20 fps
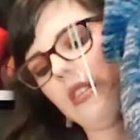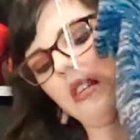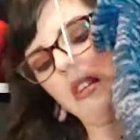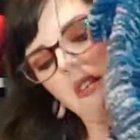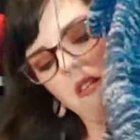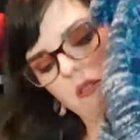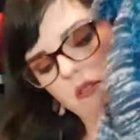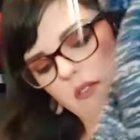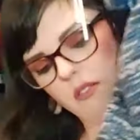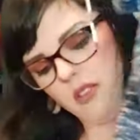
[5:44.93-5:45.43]
you
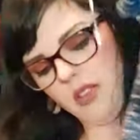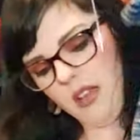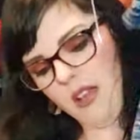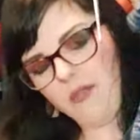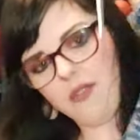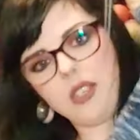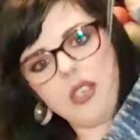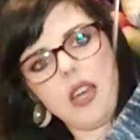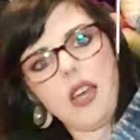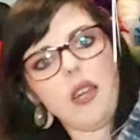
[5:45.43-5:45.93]
know, you
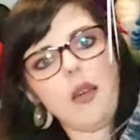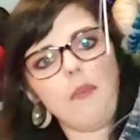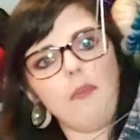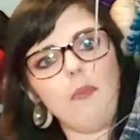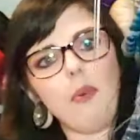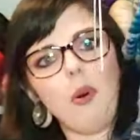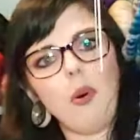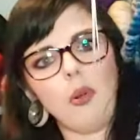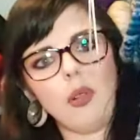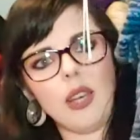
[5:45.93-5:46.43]
have to kind of
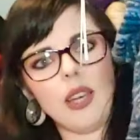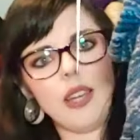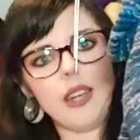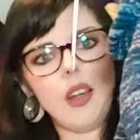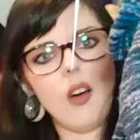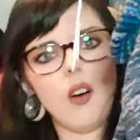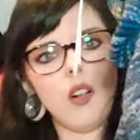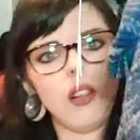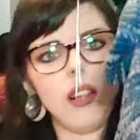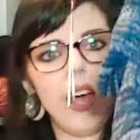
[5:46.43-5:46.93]
pull it
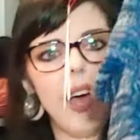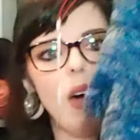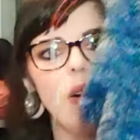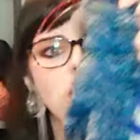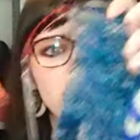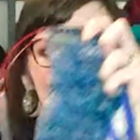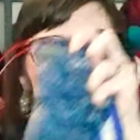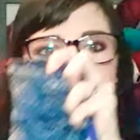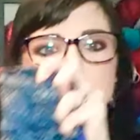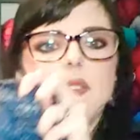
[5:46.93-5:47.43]
all
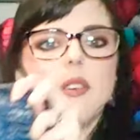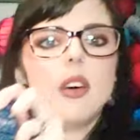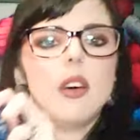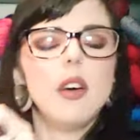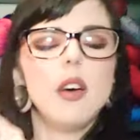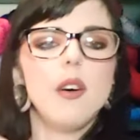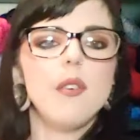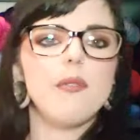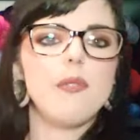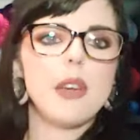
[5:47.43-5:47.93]
out and
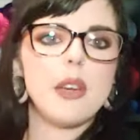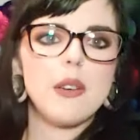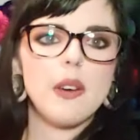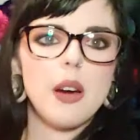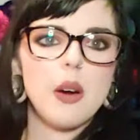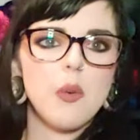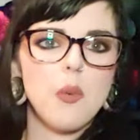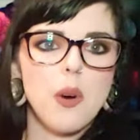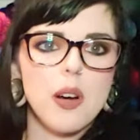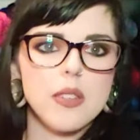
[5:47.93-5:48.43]
figure
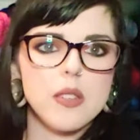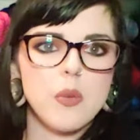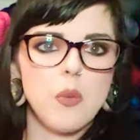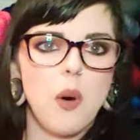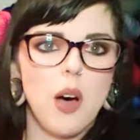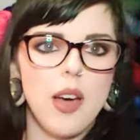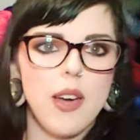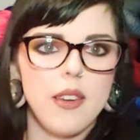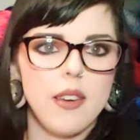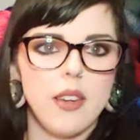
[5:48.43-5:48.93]
out what's
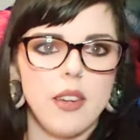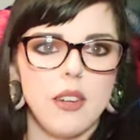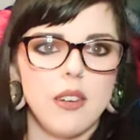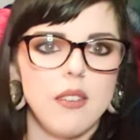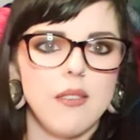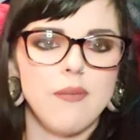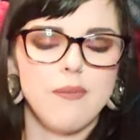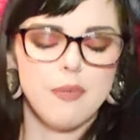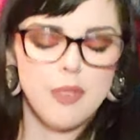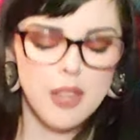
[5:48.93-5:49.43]
what, and